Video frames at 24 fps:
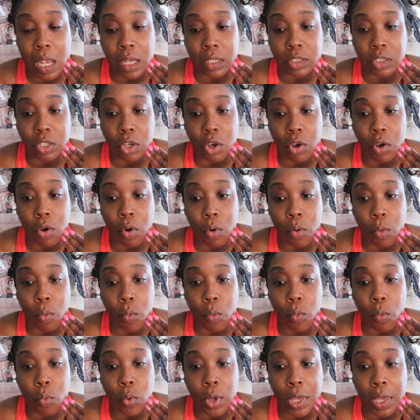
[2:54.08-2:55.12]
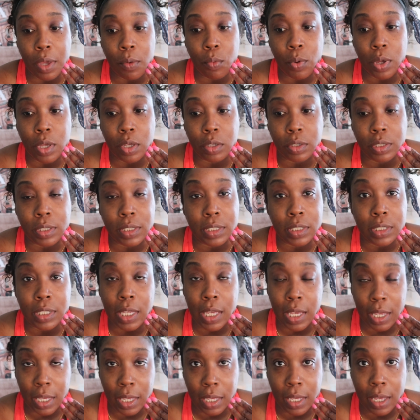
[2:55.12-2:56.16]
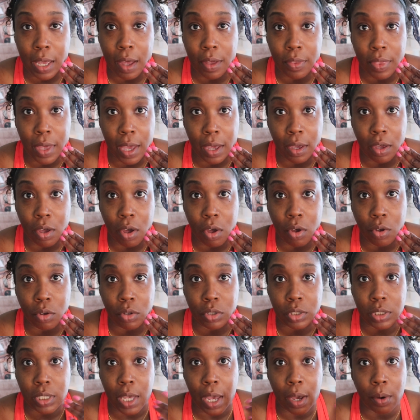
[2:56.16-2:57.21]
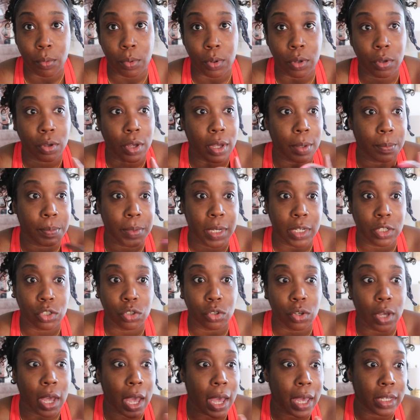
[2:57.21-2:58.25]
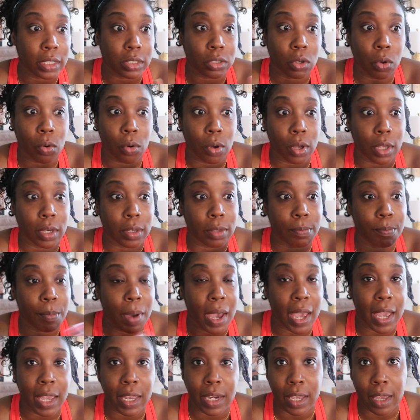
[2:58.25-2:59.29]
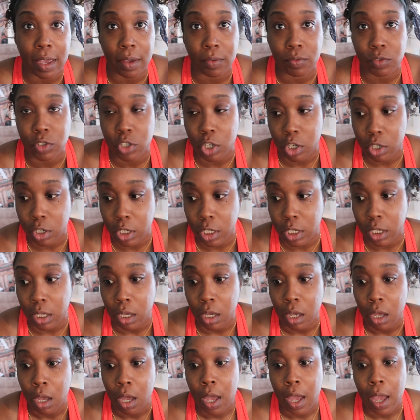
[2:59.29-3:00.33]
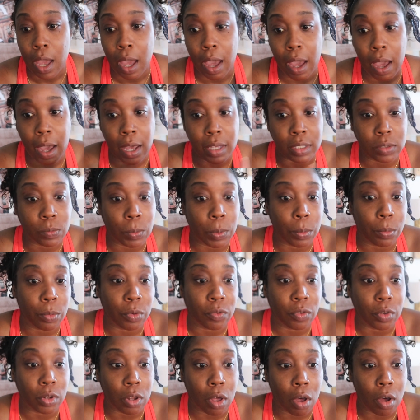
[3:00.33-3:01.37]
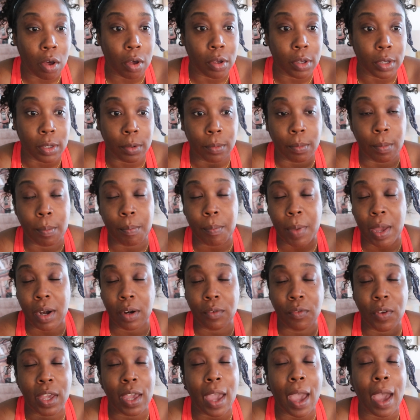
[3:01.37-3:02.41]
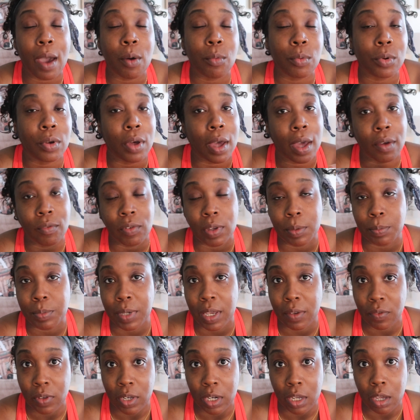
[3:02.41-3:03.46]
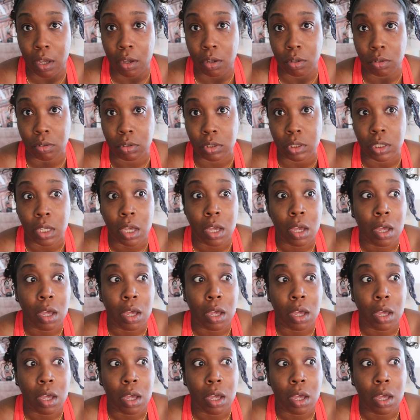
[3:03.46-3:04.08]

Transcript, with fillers: so we will see how that goes. I will update you guys on my ADF journey as we move along. And matter of fact, I will have update videos